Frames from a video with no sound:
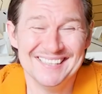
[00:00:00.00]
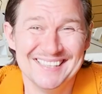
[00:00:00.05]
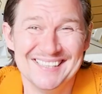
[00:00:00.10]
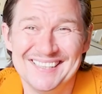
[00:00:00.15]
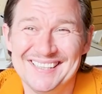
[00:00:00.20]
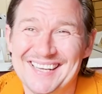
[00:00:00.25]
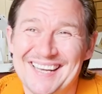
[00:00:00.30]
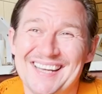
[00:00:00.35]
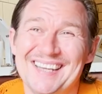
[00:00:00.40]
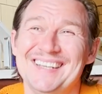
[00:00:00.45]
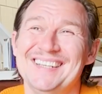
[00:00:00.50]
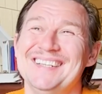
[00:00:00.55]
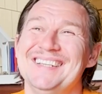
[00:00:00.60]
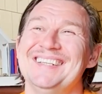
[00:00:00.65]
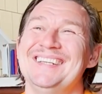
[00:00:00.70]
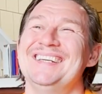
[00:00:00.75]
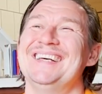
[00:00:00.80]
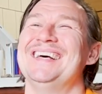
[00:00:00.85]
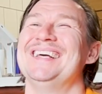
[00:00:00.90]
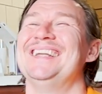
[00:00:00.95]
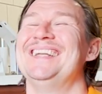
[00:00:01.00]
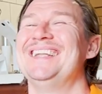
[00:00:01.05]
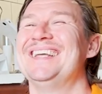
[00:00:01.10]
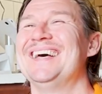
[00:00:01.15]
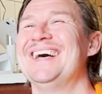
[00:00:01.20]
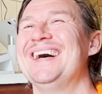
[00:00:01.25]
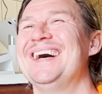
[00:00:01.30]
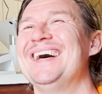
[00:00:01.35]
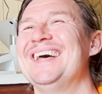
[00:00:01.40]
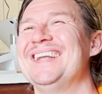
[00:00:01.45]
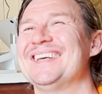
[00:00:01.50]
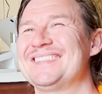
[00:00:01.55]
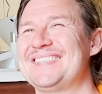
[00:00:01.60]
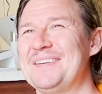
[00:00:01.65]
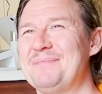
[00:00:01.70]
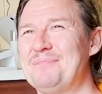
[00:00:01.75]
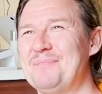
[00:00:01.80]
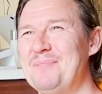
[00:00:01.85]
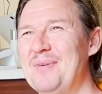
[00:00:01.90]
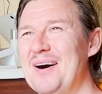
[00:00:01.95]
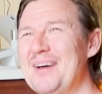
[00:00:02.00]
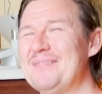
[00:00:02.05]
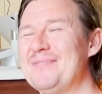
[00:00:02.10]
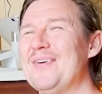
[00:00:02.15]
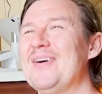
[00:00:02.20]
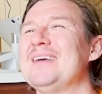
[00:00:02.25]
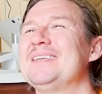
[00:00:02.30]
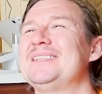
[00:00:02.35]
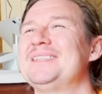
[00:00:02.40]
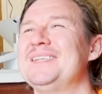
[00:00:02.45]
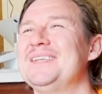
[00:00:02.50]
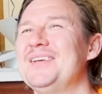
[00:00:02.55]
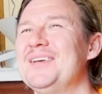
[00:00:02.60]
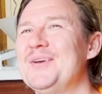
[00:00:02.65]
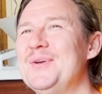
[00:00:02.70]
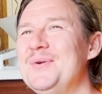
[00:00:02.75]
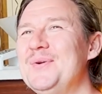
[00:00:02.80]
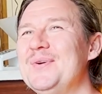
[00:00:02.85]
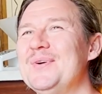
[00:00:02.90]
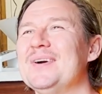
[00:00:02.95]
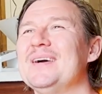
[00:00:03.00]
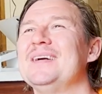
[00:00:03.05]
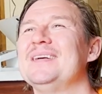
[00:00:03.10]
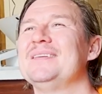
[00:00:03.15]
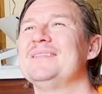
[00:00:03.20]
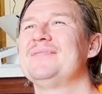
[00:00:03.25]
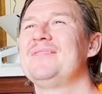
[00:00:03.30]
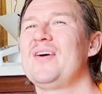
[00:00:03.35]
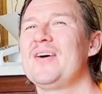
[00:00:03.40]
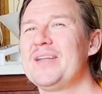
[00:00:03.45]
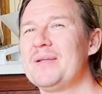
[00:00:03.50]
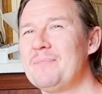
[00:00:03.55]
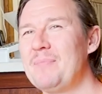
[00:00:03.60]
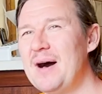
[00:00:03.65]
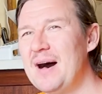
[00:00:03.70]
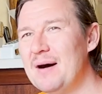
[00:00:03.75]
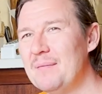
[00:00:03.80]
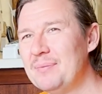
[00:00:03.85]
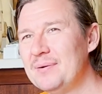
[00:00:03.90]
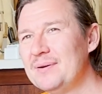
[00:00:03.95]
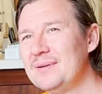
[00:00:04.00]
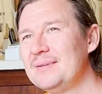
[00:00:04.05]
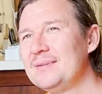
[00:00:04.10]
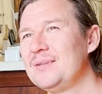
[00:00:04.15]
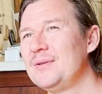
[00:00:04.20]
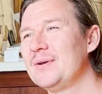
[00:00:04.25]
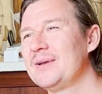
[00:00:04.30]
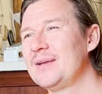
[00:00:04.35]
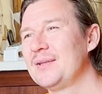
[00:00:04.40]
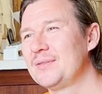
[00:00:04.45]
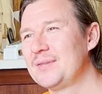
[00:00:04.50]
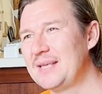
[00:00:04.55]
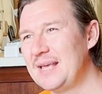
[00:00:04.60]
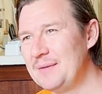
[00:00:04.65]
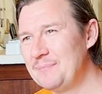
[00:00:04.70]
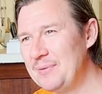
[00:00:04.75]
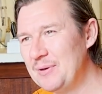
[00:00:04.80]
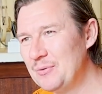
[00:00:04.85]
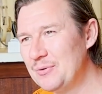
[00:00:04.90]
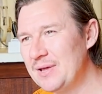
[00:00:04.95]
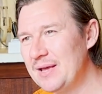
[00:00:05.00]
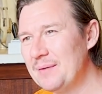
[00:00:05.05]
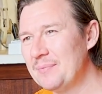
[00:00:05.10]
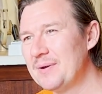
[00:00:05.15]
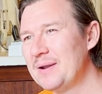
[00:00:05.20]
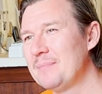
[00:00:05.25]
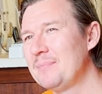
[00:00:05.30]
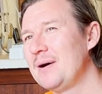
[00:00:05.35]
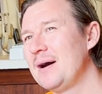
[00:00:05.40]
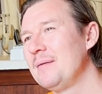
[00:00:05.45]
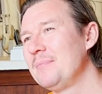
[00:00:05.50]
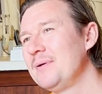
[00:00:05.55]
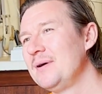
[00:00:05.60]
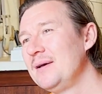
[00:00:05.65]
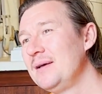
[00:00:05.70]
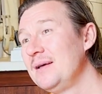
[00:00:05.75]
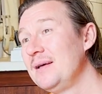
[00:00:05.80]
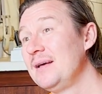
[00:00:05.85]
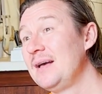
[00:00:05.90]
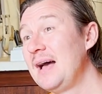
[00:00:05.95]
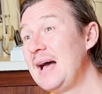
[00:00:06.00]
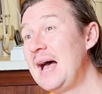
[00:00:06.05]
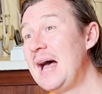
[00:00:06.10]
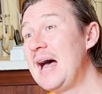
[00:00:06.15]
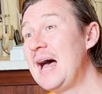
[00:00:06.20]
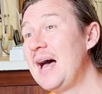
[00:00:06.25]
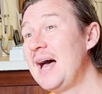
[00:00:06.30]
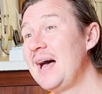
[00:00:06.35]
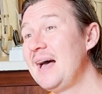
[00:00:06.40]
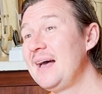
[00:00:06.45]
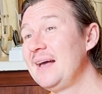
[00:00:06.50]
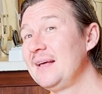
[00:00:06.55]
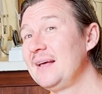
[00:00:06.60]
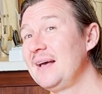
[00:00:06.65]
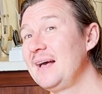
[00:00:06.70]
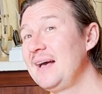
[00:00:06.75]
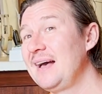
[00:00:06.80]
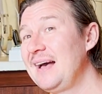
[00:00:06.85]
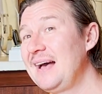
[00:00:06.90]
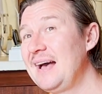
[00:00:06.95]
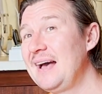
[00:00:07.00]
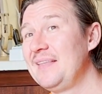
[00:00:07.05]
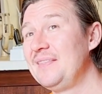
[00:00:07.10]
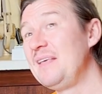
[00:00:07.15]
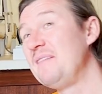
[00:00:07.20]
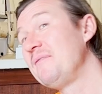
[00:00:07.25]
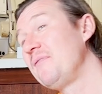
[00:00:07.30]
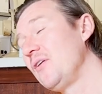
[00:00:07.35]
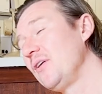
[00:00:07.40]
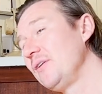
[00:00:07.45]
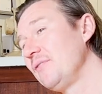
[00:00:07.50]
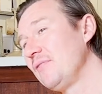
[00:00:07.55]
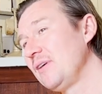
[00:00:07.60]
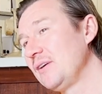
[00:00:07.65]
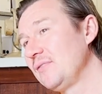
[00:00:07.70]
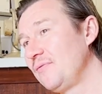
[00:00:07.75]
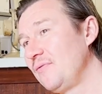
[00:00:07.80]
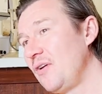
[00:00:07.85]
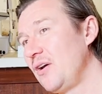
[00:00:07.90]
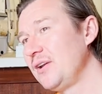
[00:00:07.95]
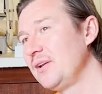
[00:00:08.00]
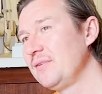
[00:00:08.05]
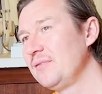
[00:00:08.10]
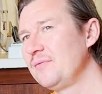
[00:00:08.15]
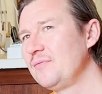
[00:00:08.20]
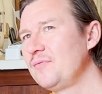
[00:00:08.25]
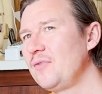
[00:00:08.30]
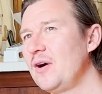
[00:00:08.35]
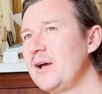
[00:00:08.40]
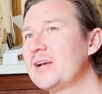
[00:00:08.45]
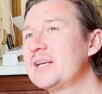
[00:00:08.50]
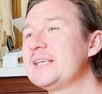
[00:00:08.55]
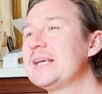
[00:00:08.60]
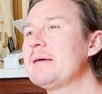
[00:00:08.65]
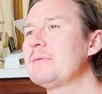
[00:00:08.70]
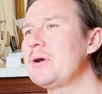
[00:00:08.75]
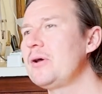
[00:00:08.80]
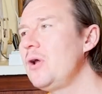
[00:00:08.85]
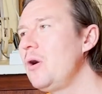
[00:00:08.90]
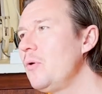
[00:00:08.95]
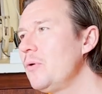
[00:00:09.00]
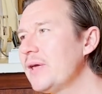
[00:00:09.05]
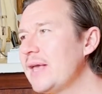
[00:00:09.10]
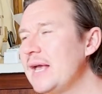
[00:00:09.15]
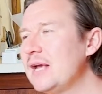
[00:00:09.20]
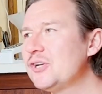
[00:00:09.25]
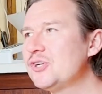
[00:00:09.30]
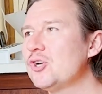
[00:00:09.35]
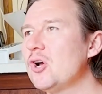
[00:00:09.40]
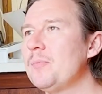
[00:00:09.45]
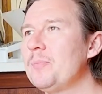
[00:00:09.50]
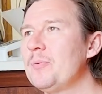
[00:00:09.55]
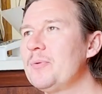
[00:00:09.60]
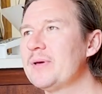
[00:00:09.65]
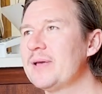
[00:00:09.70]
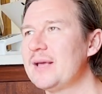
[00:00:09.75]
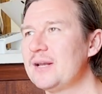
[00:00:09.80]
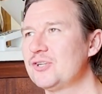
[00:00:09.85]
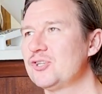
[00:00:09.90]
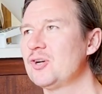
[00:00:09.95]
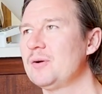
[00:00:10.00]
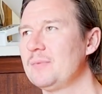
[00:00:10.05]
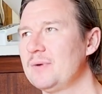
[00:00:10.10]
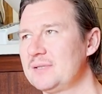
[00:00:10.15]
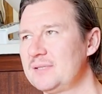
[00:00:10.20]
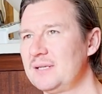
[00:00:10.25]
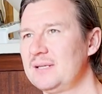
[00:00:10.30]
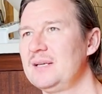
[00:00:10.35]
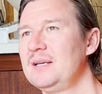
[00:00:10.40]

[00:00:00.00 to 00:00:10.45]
Yeah. And I said, my advice to you: find a pub, build it up in a pub, and then find. Because you kept going, I want to get a shop. I said,